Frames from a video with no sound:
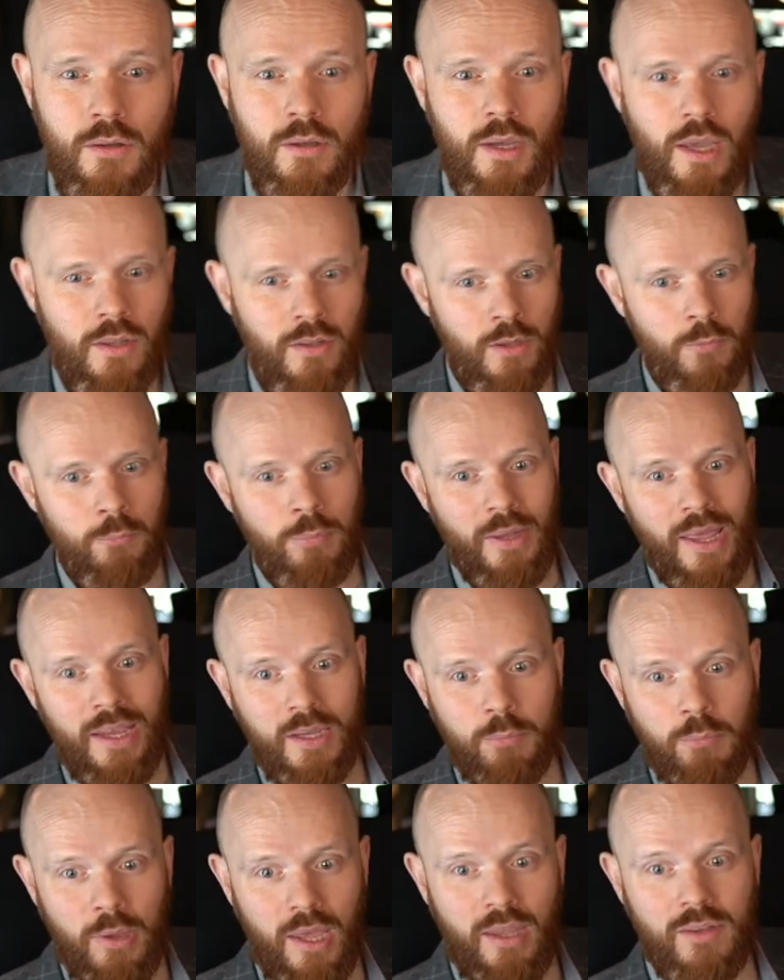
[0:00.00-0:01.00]
And then
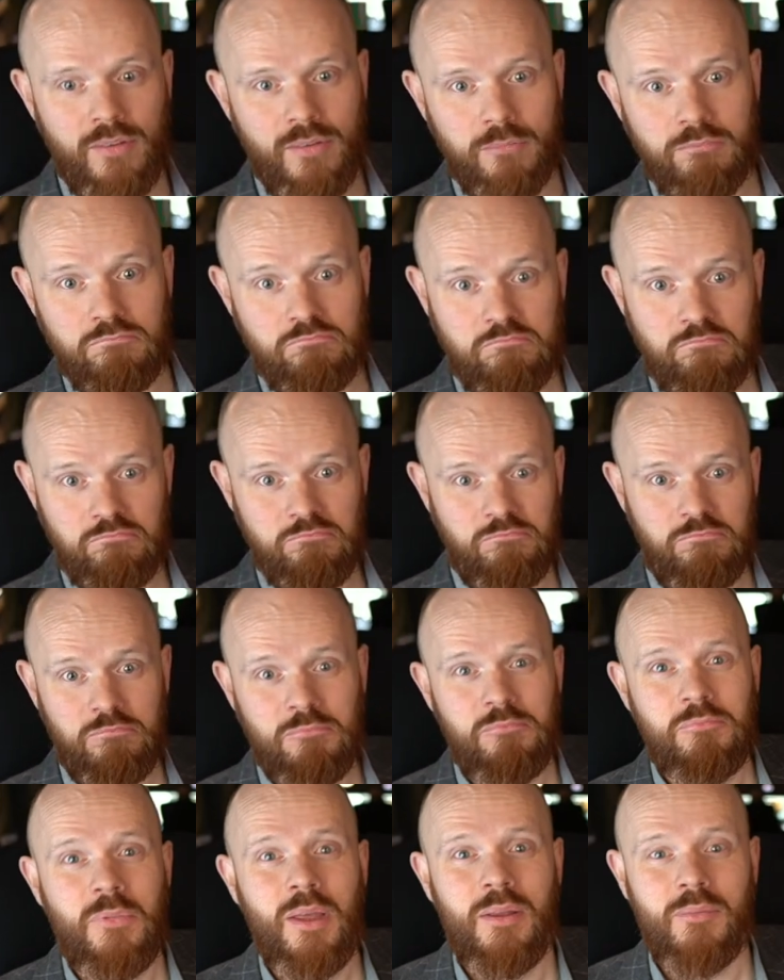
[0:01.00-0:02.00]
black pants.
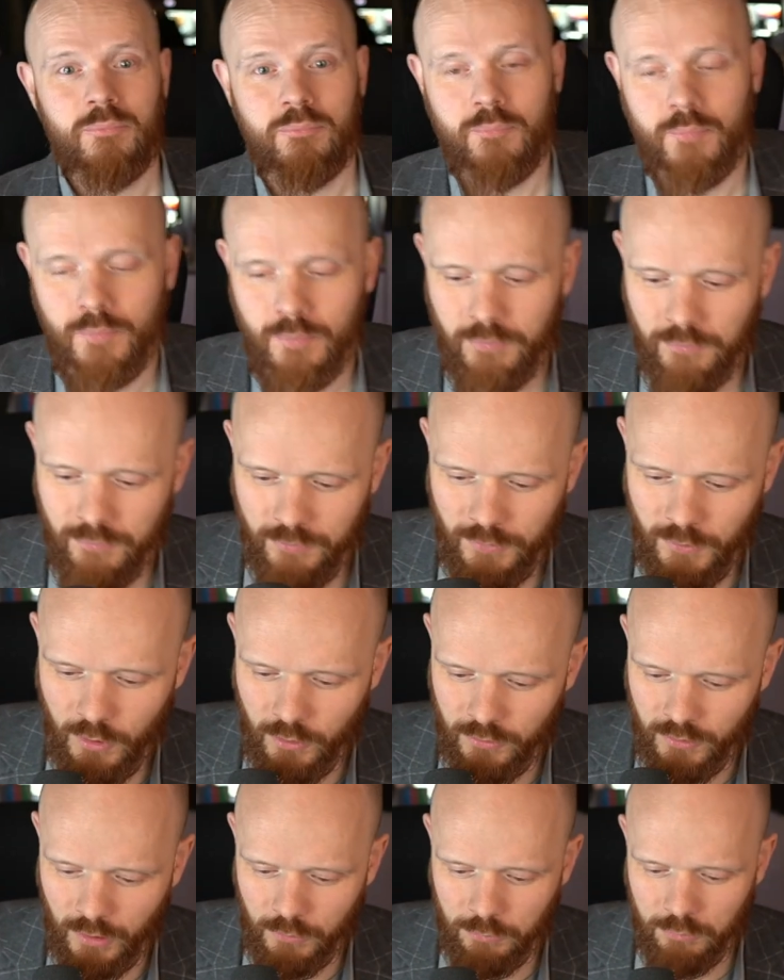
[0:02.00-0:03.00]

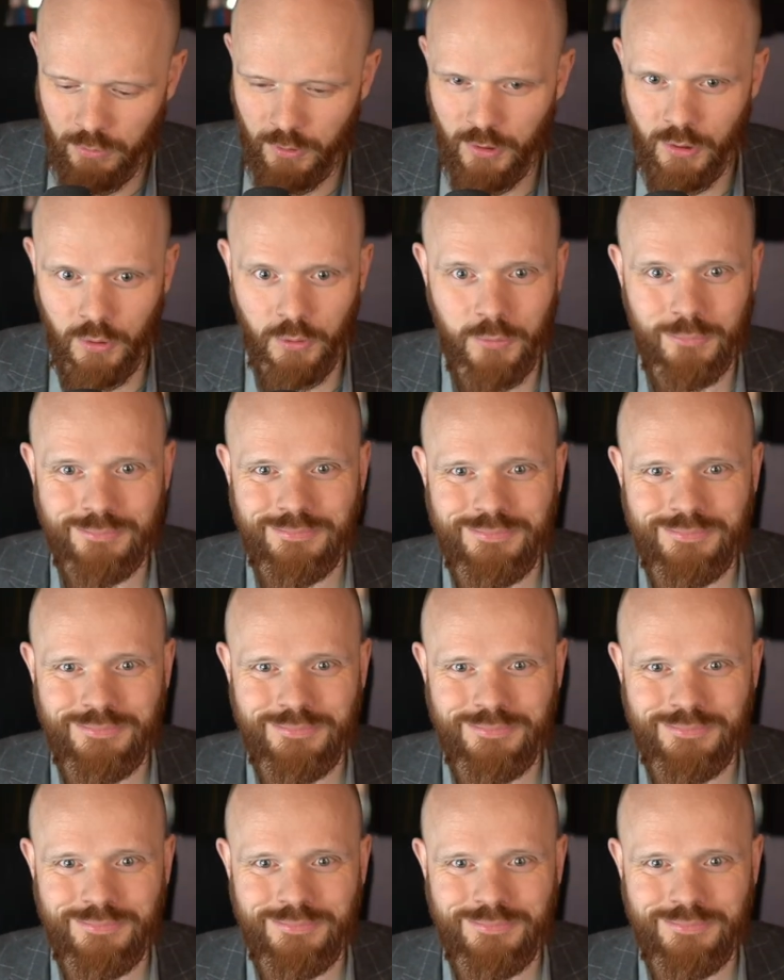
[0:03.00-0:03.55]
Turns out pretty good.